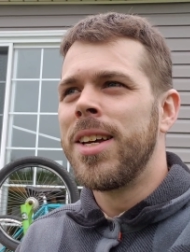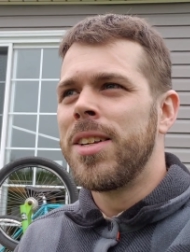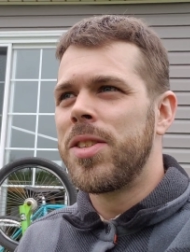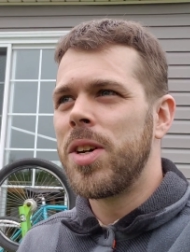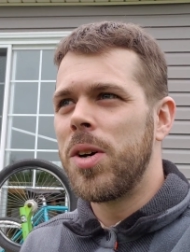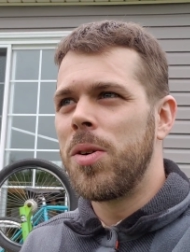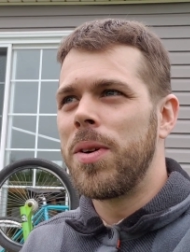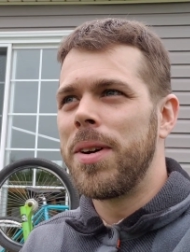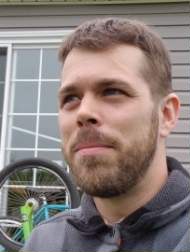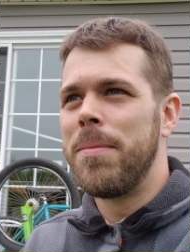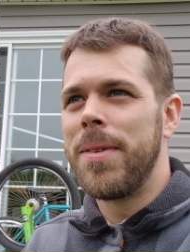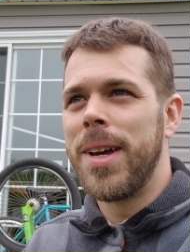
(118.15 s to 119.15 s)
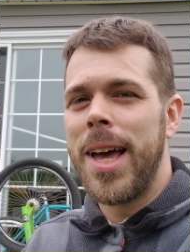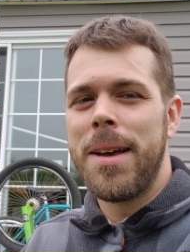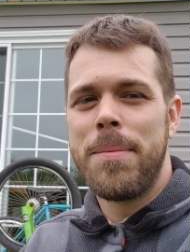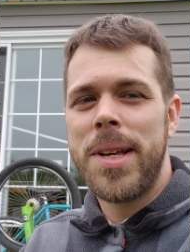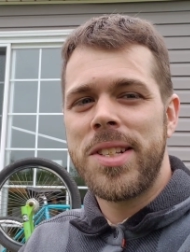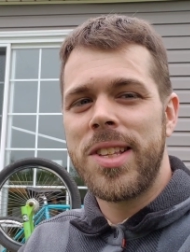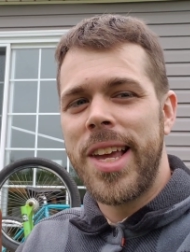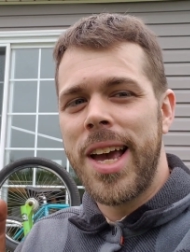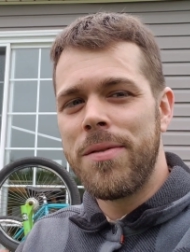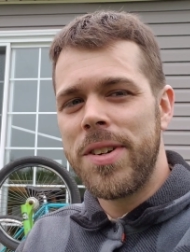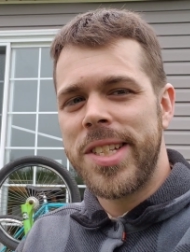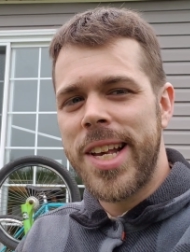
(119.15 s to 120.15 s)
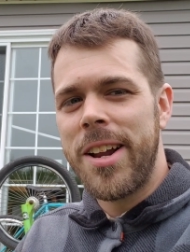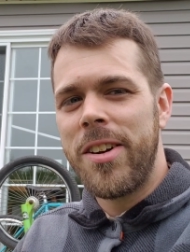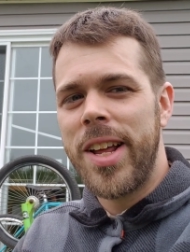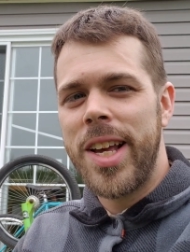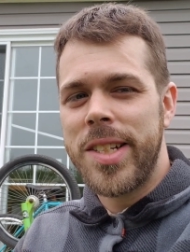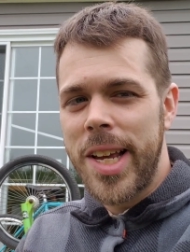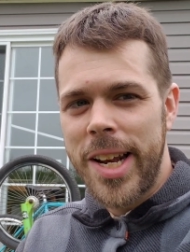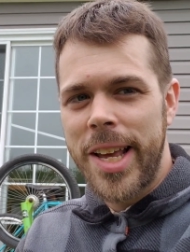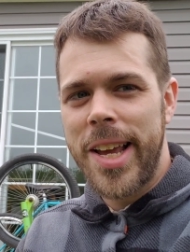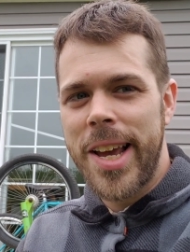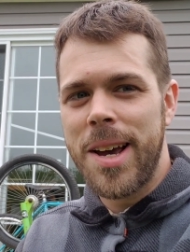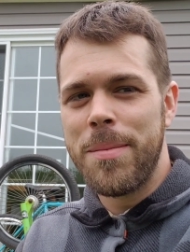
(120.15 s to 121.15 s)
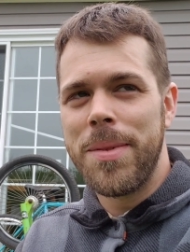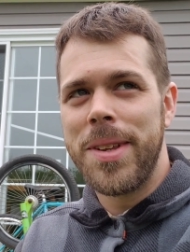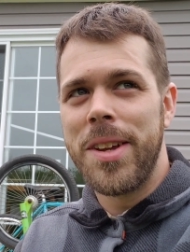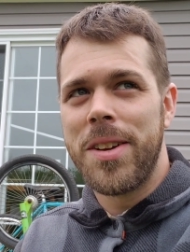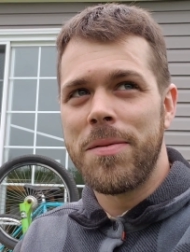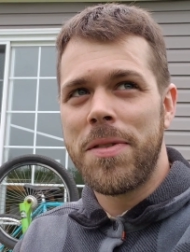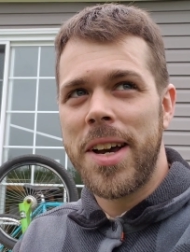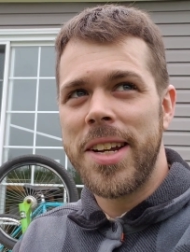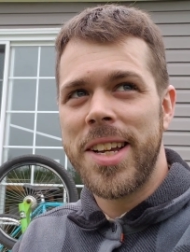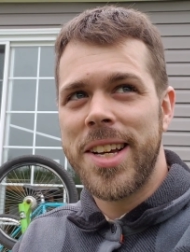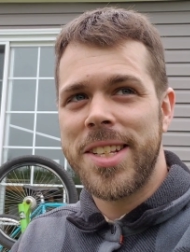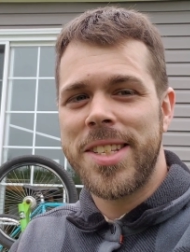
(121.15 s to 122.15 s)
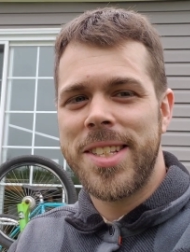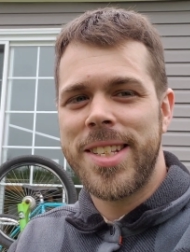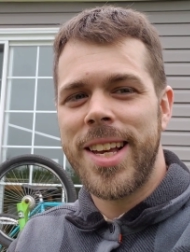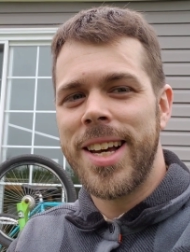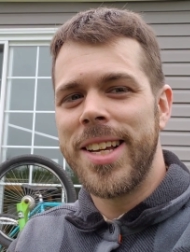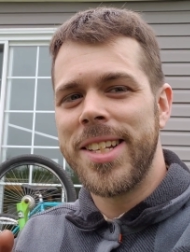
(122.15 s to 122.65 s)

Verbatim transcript: So basically every Saturday, ten A M, you can find us uh,